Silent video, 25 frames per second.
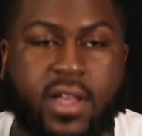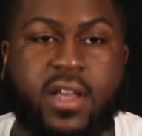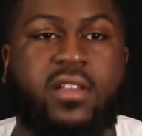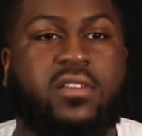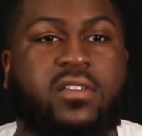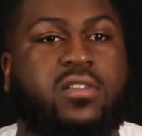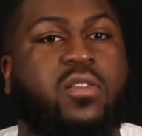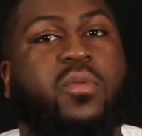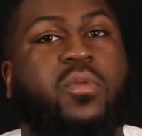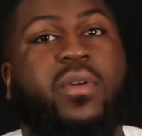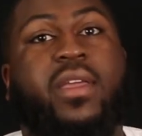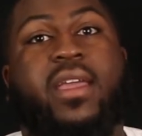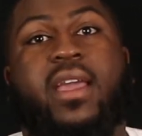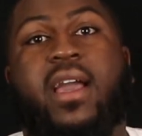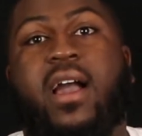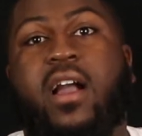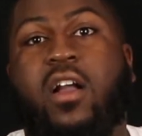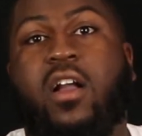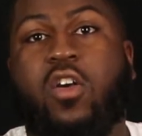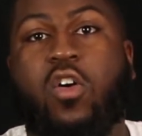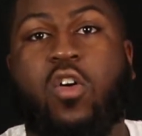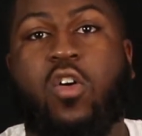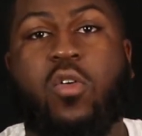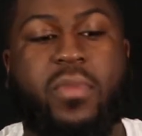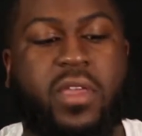So we got
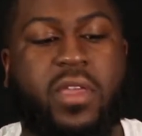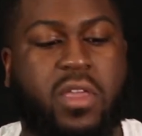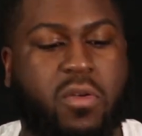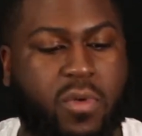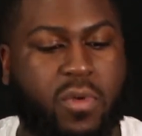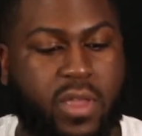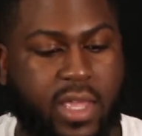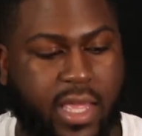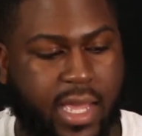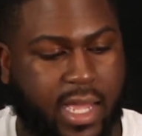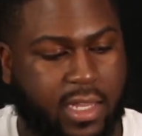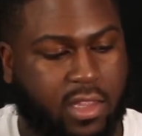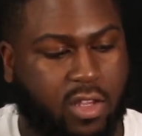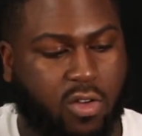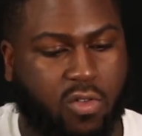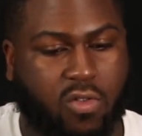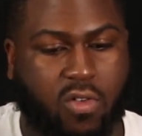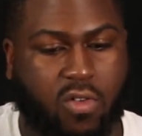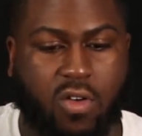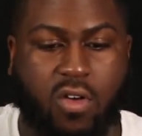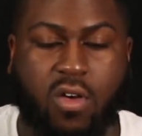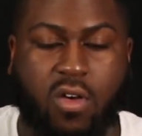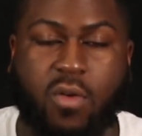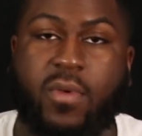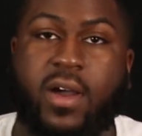Kobe, and we got to
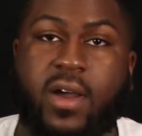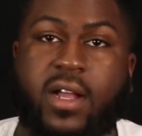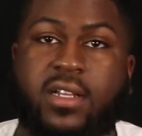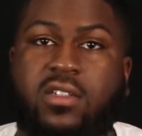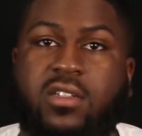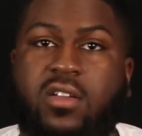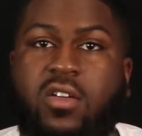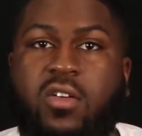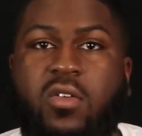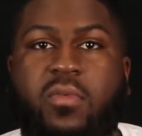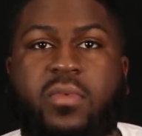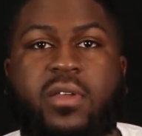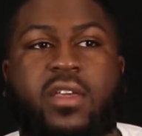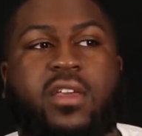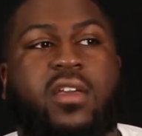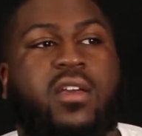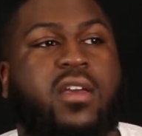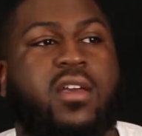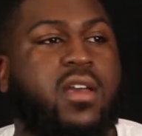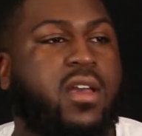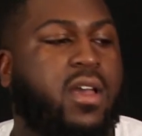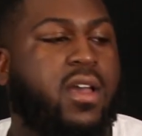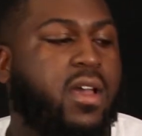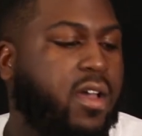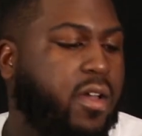grow and watch Kobe.
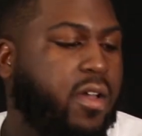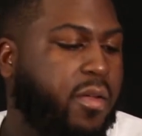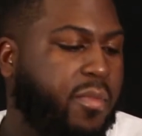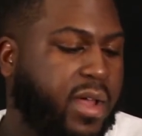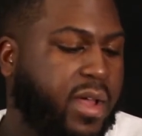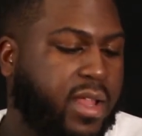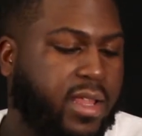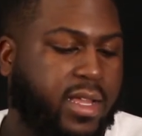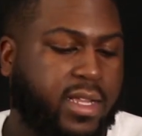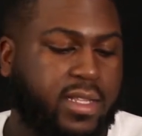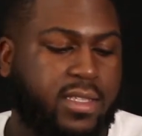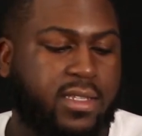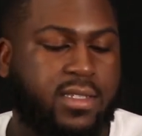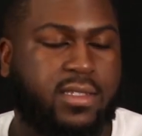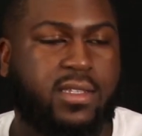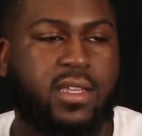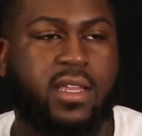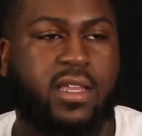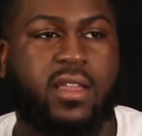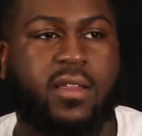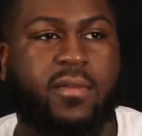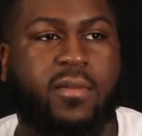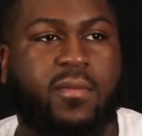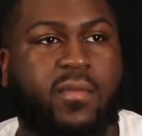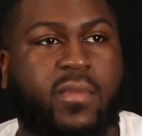I like to
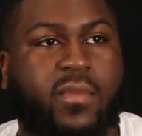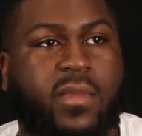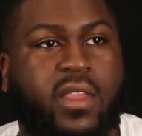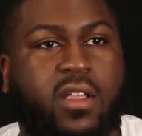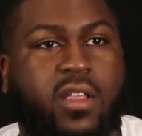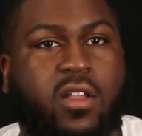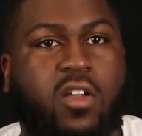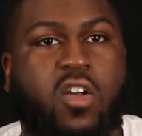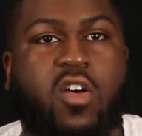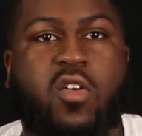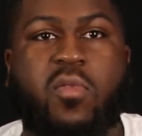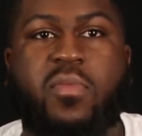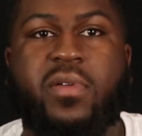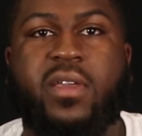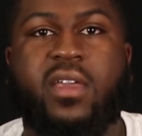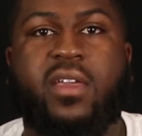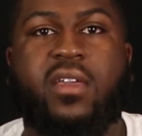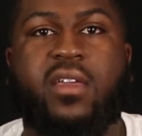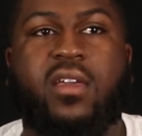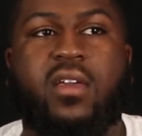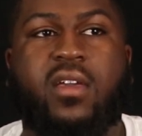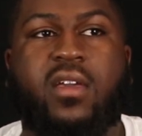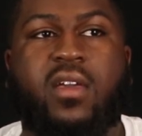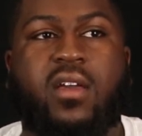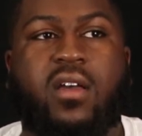say
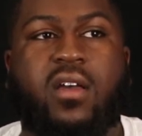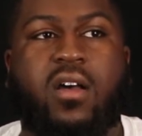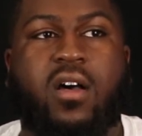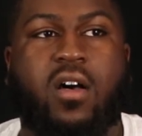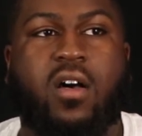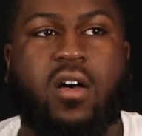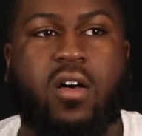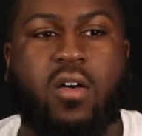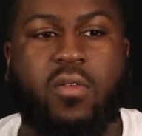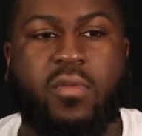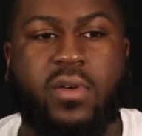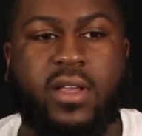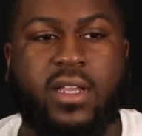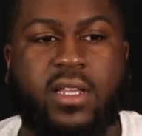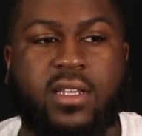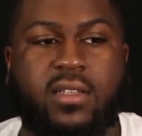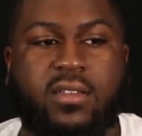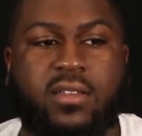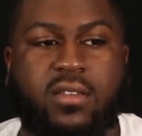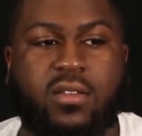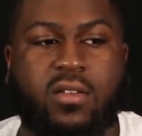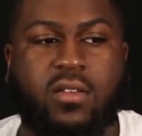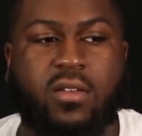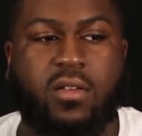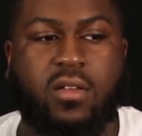Kobe
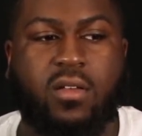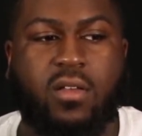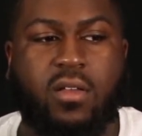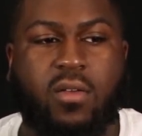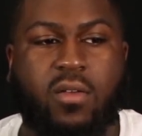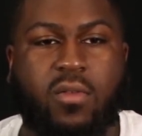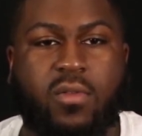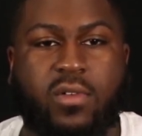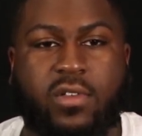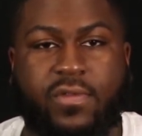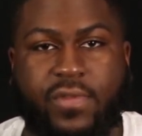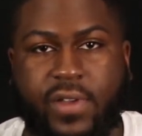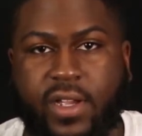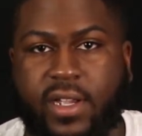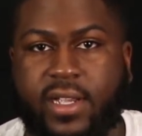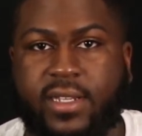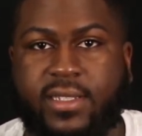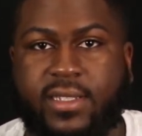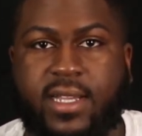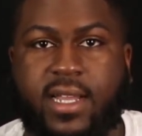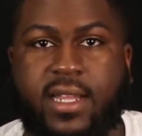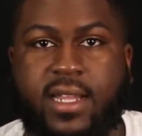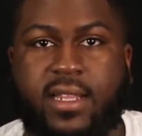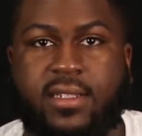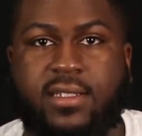always was very
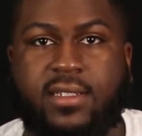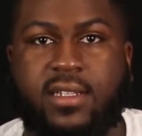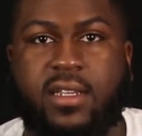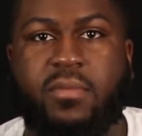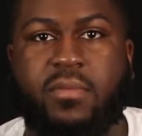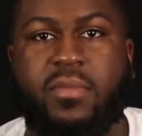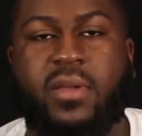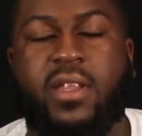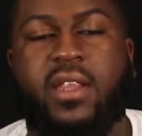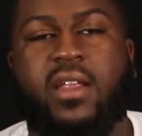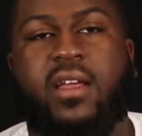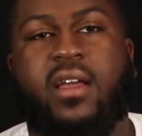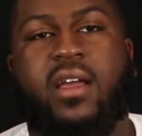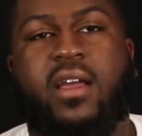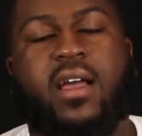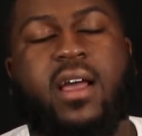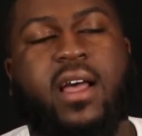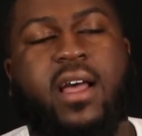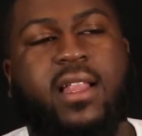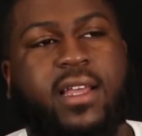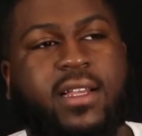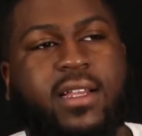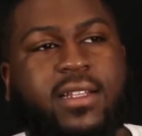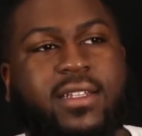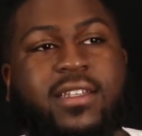talented, but
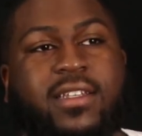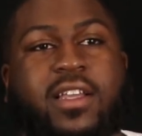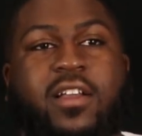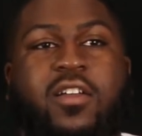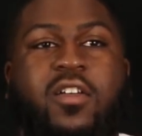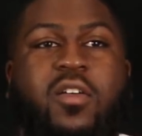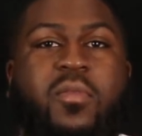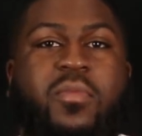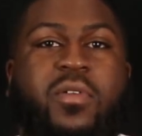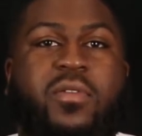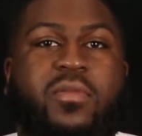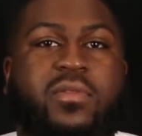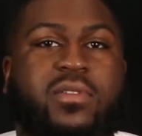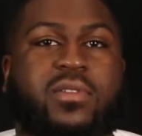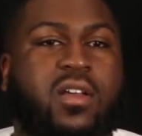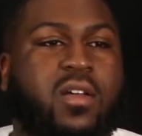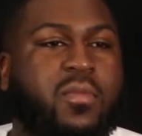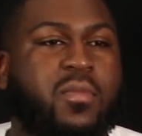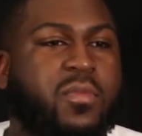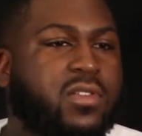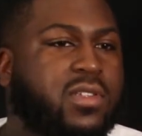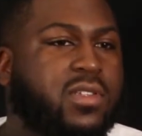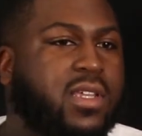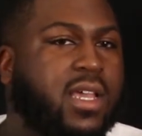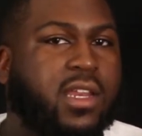I like to say Kobe was
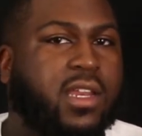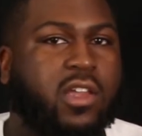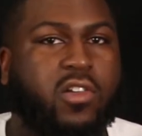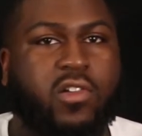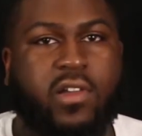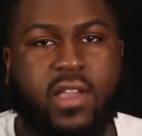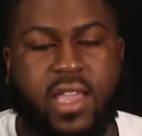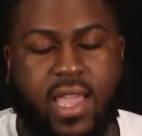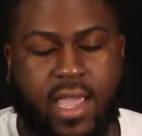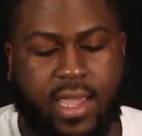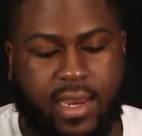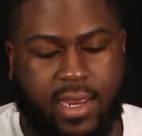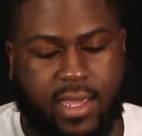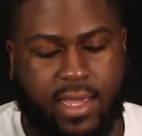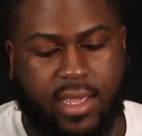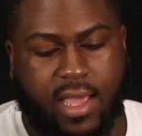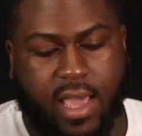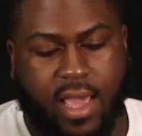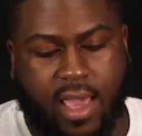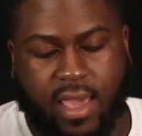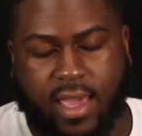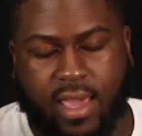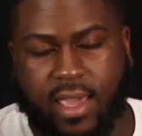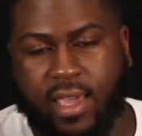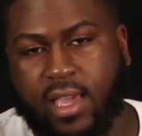almost kind of created.
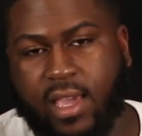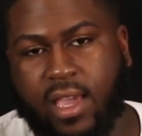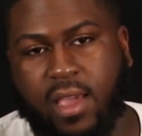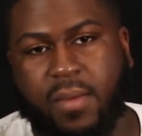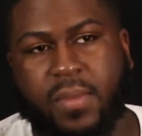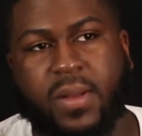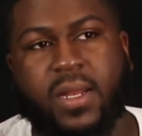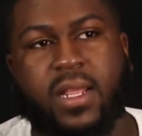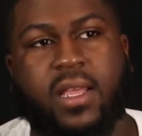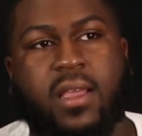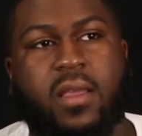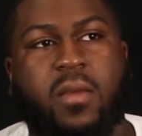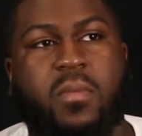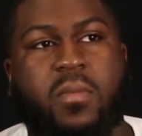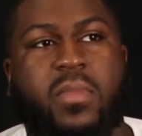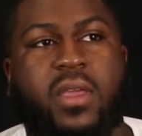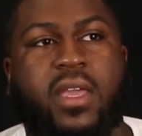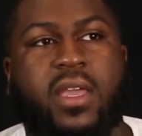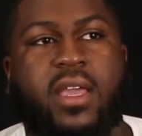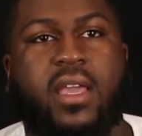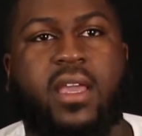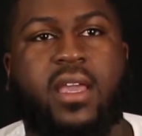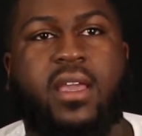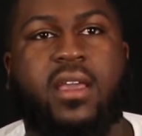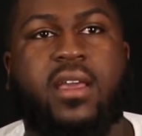He came in the
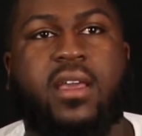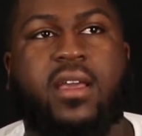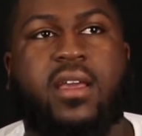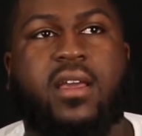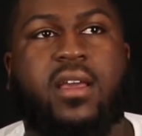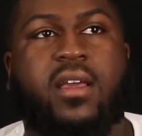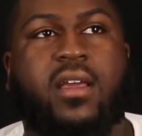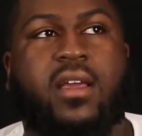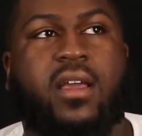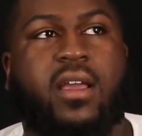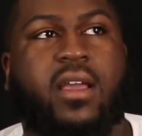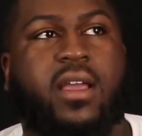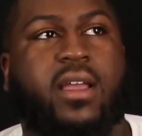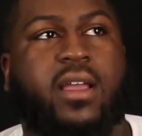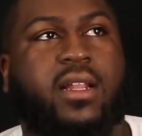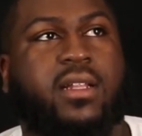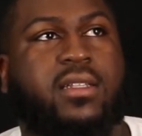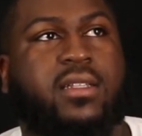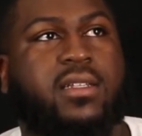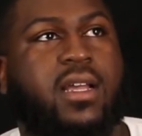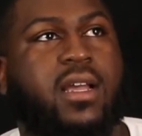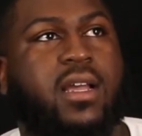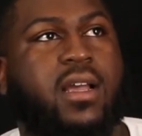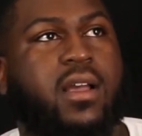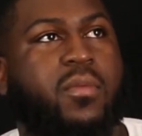NBA at a
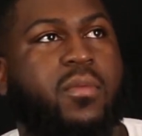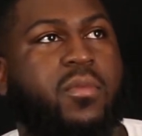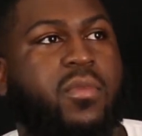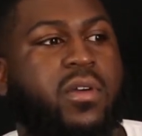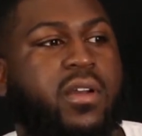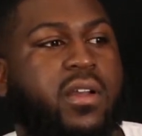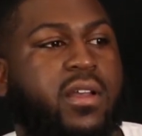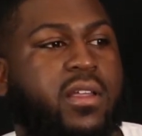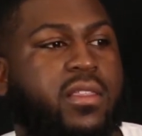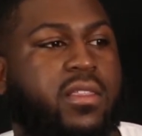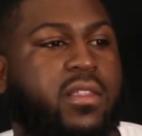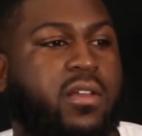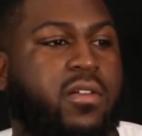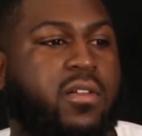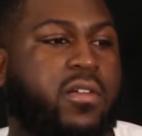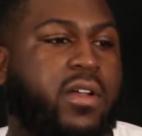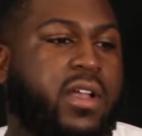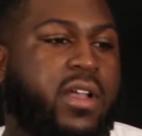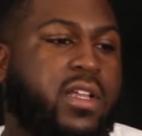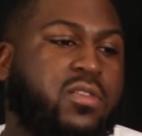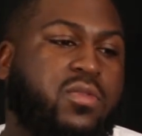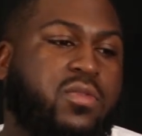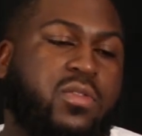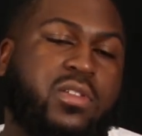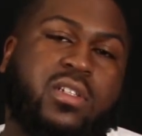time where the
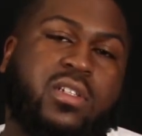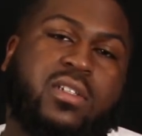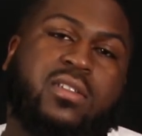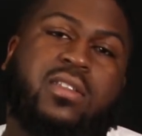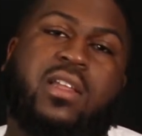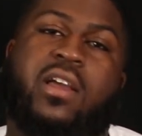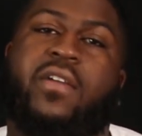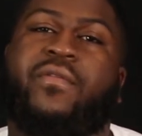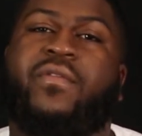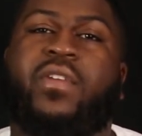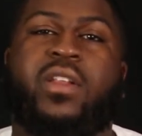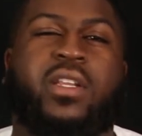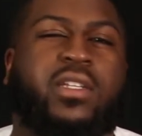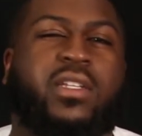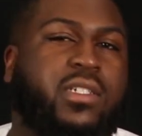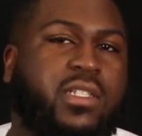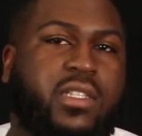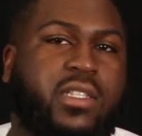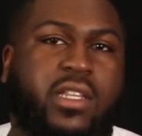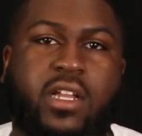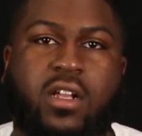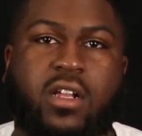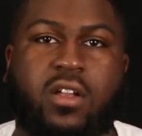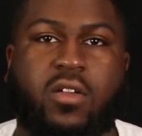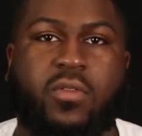greats were just not
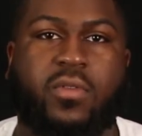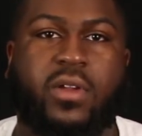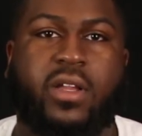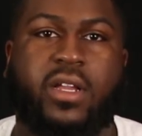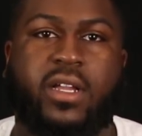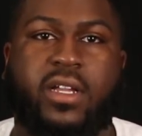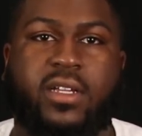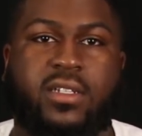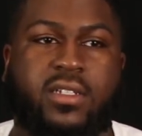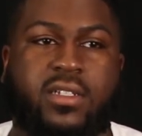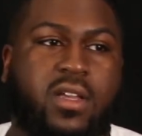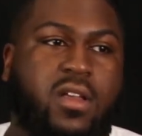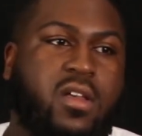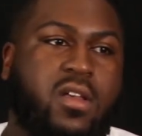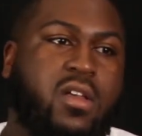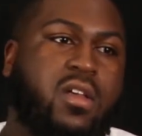finishing their careers.